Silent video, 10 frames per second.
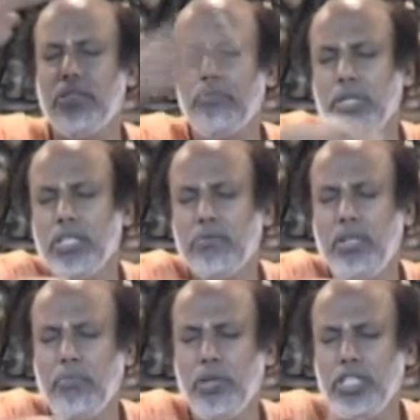because of
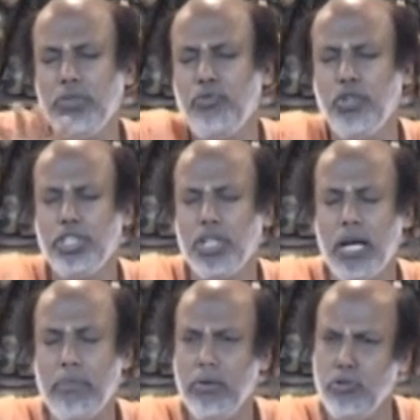their policy, food is not
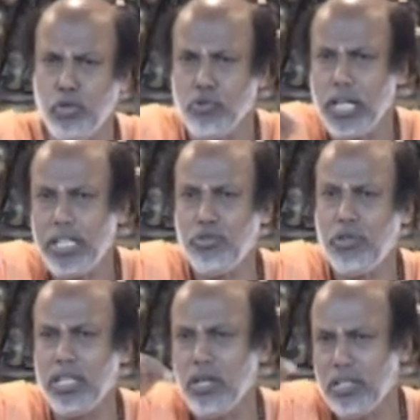available. True, that is
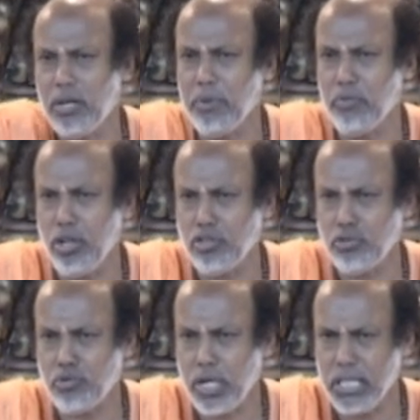where the other people also
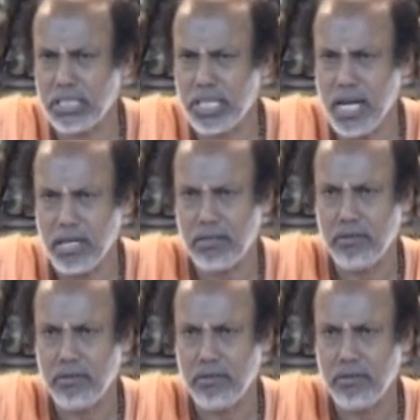should understand.